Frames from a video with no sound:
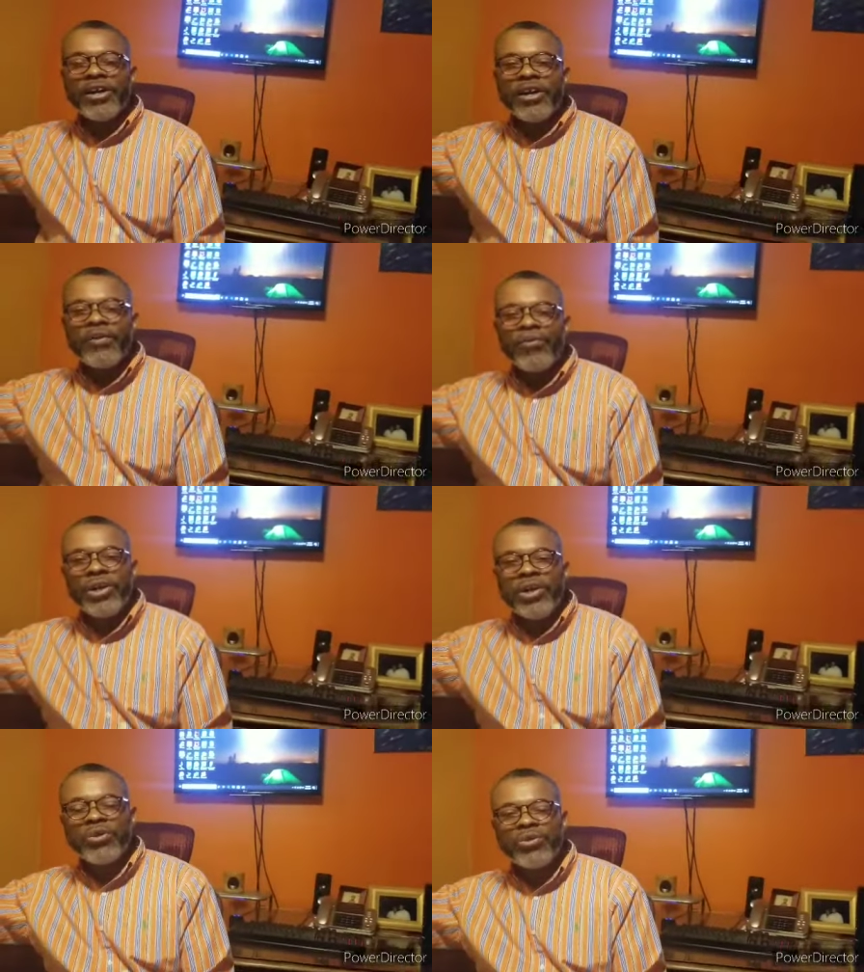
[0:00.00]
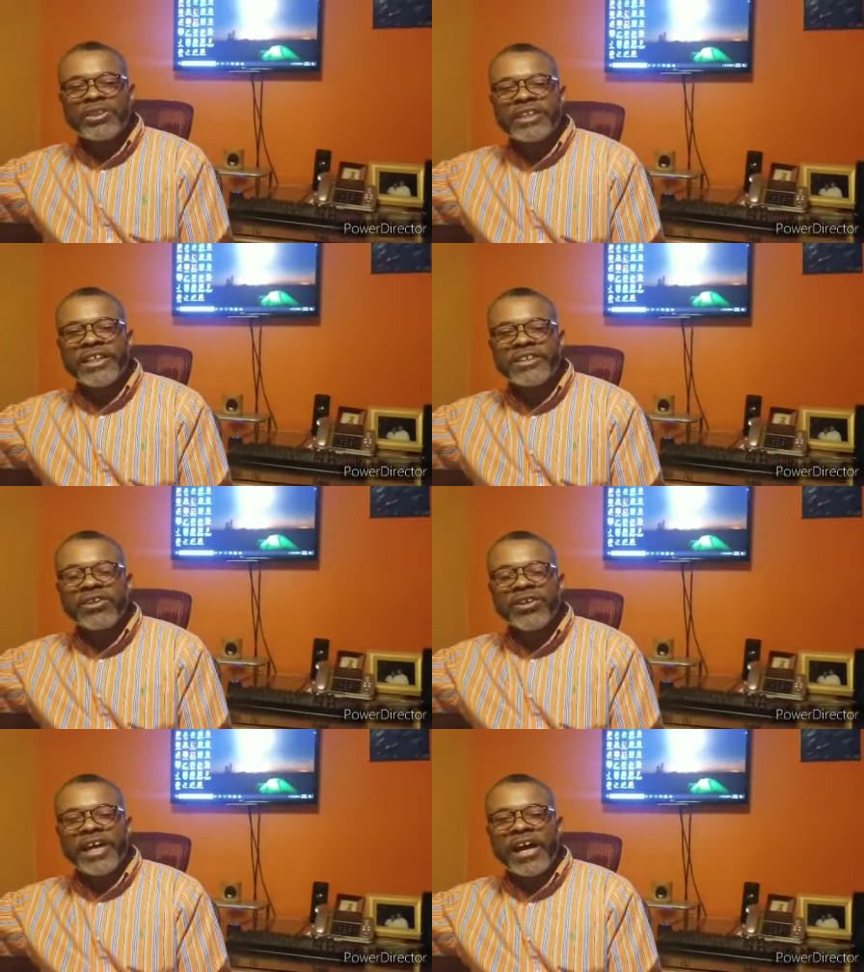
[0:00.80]
if we lose things
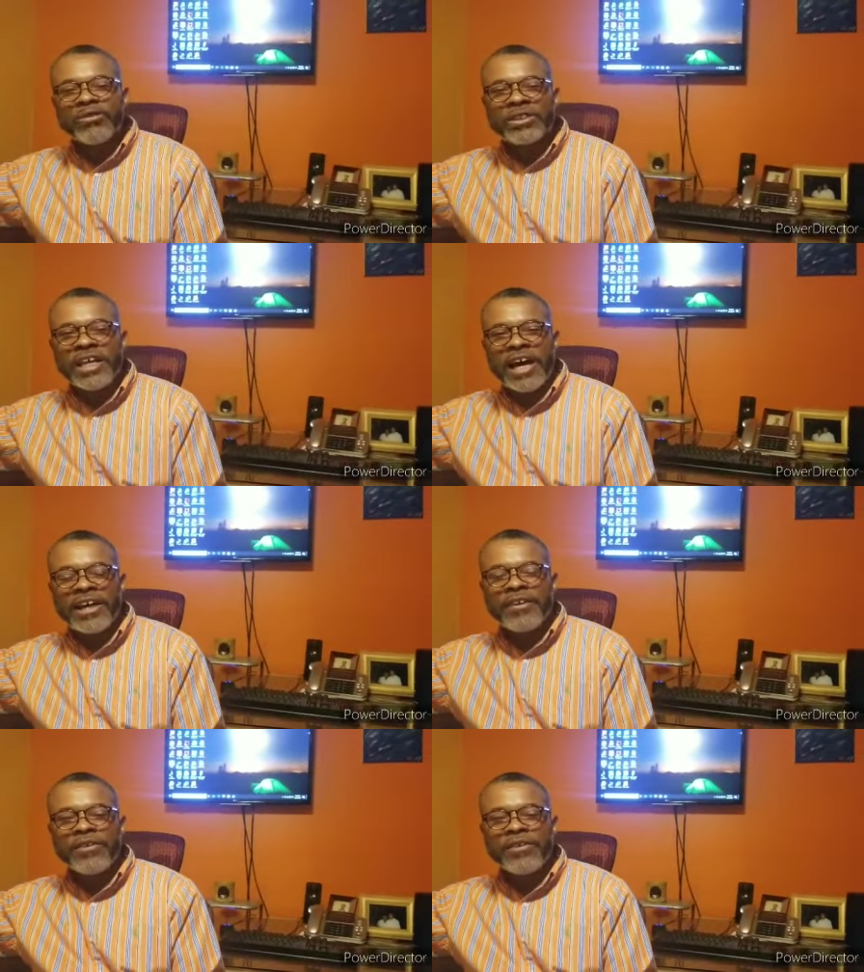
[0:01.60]
on the outside.